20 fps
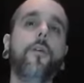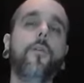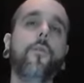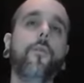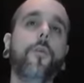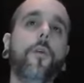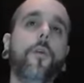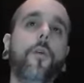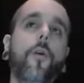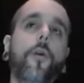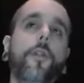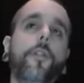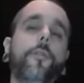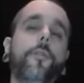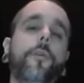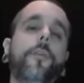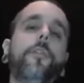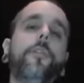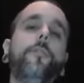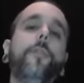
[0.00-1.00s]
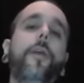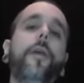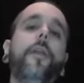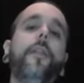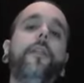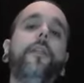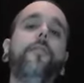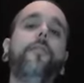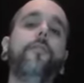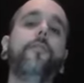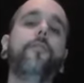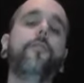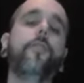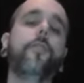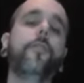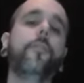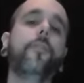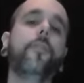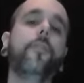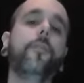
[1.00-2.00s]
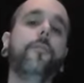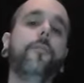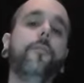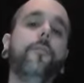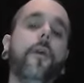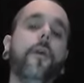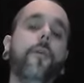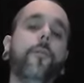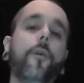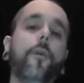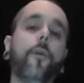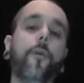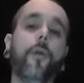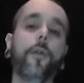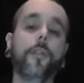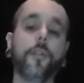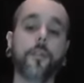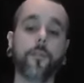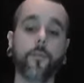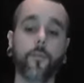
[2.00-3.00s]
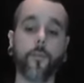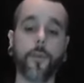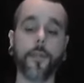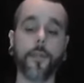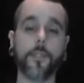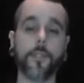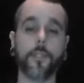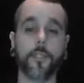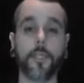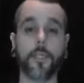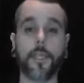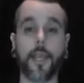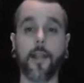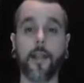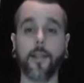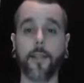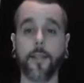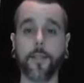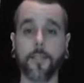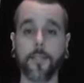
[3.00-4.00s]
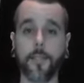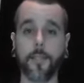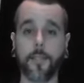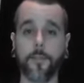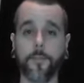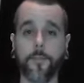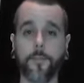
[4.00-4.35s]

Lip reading: We are going to expand even further, and we're going to witness the galaxy.